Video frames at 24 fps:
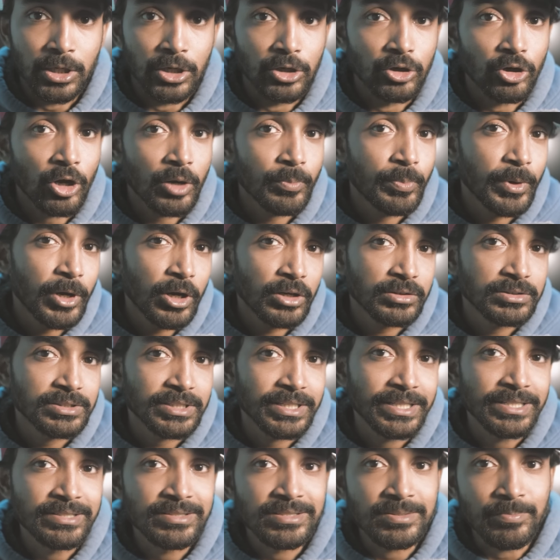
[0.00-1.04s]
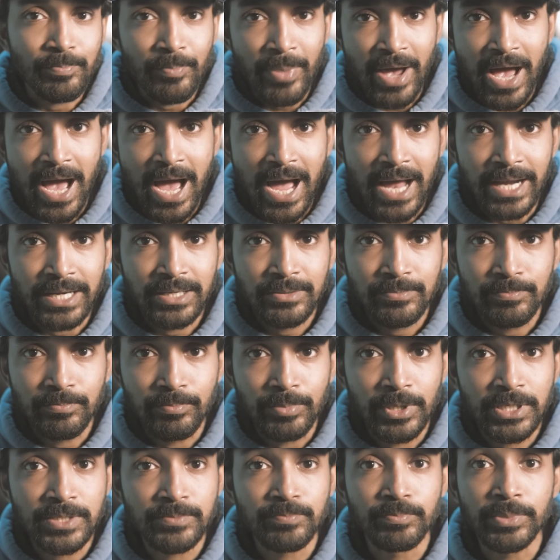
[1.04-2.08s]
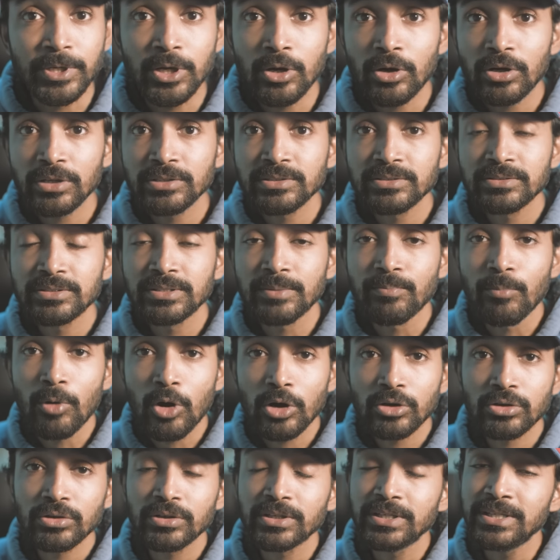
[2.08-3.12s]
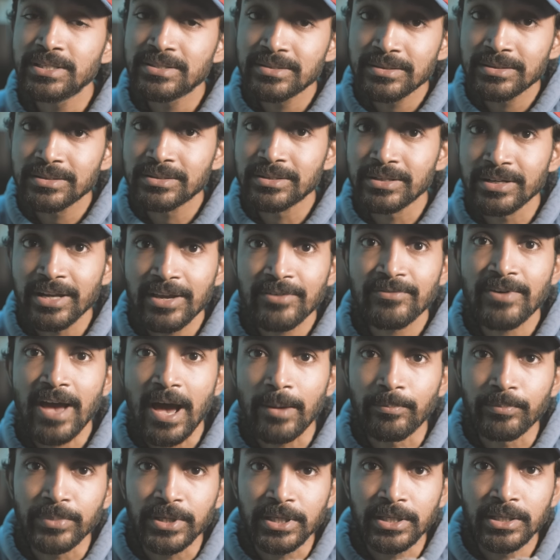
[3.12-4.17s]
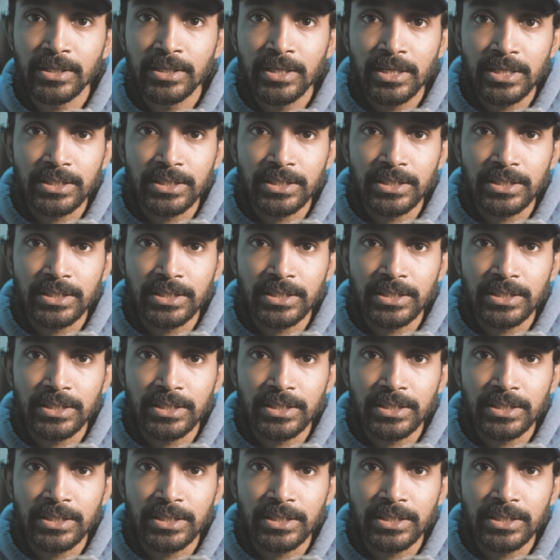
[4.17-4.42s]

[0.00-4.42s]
Not because it's bad, but because the motor isn't rev happy.